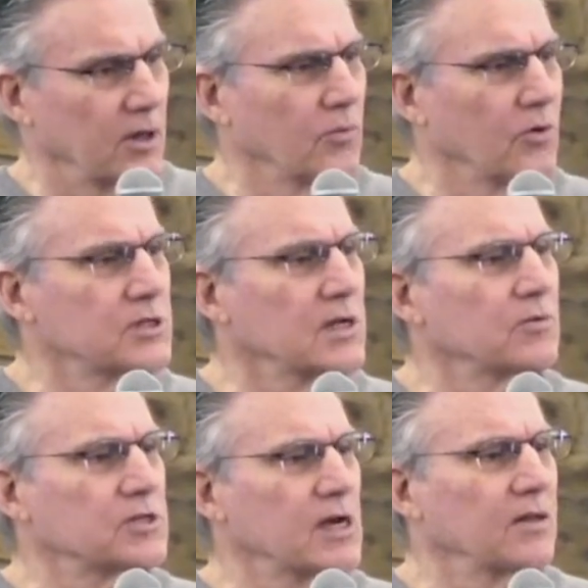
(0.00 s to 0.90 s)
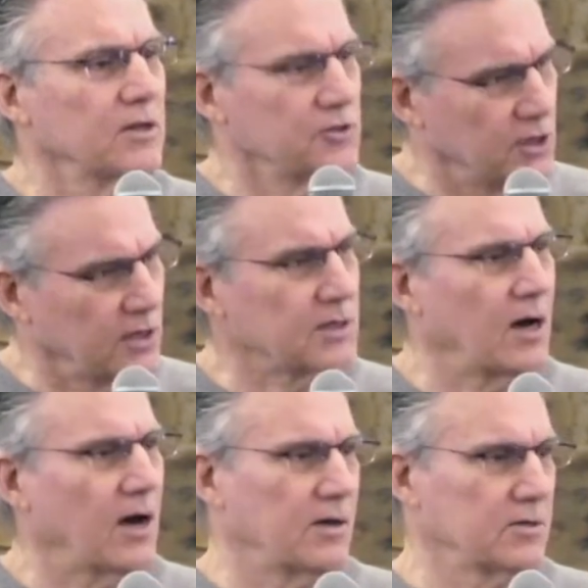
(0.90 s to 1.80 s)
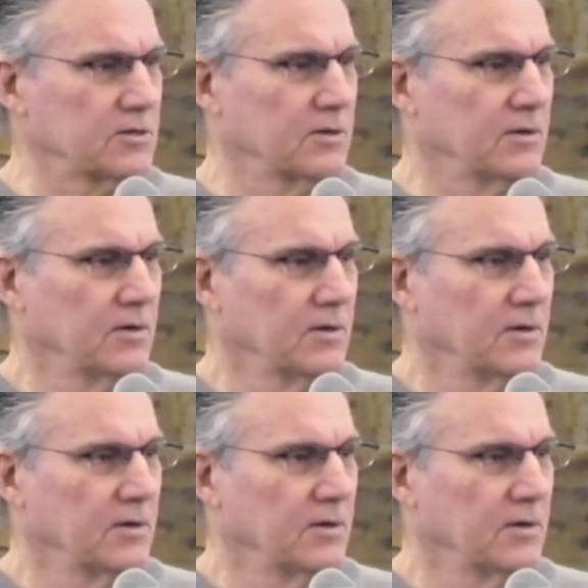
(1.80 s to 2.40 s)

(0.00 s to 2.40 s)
In other words, he was saying the Gentiles